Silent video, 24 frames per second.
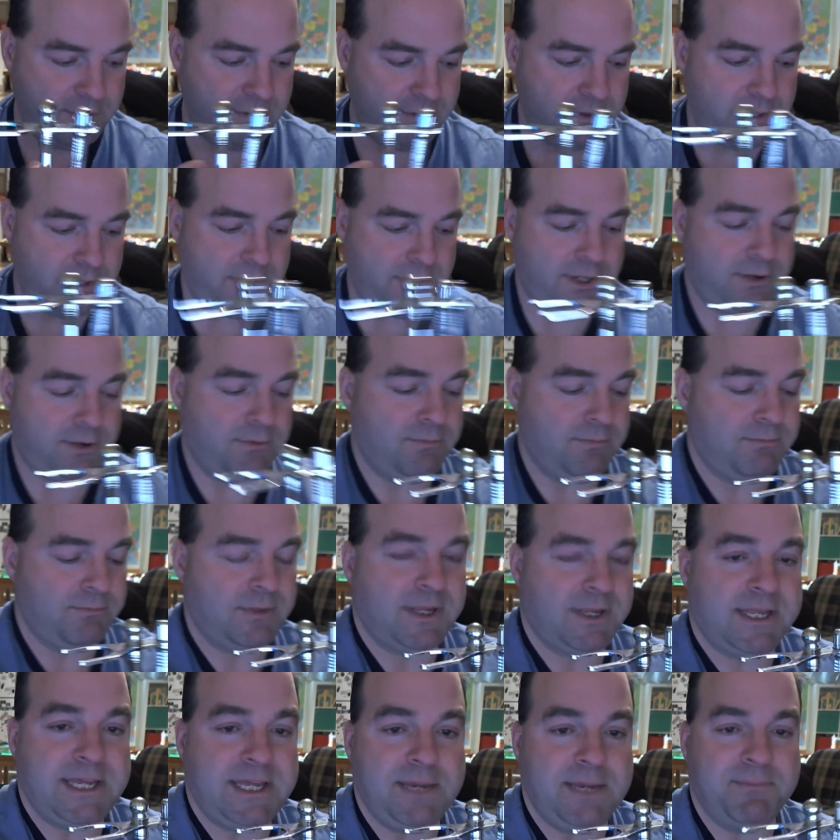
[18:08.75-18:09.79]
you know,
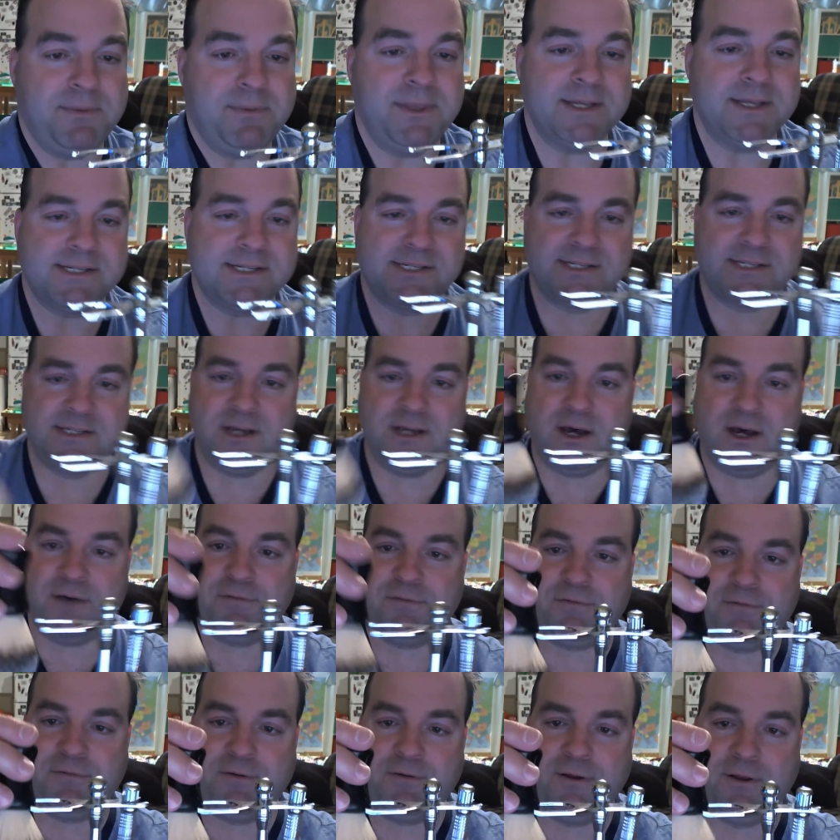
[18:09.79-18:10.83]
keep this
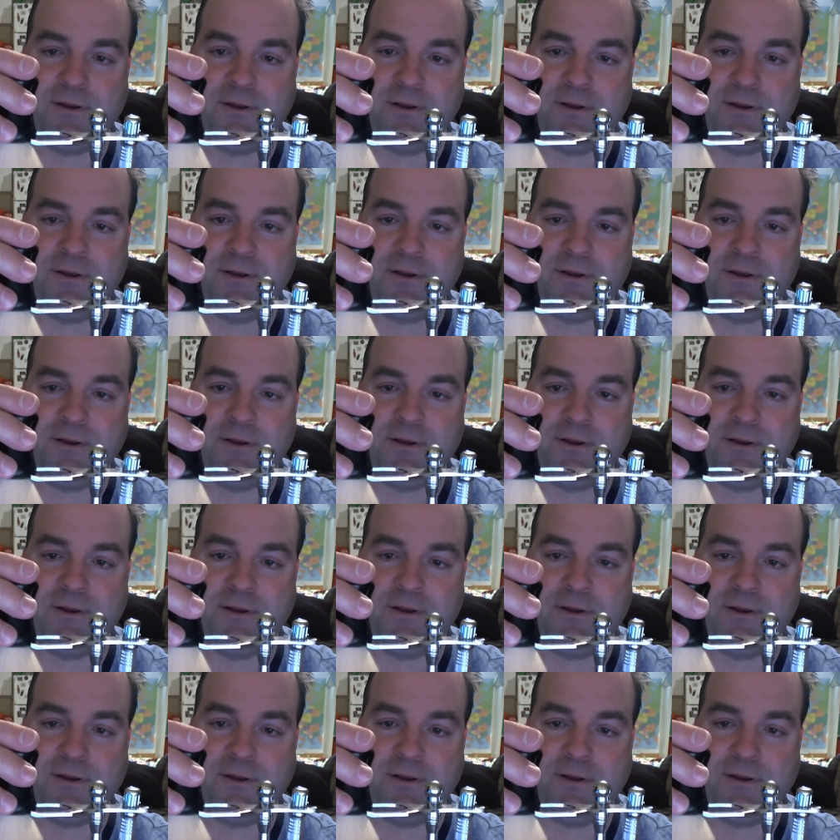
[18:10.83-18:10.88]
stuff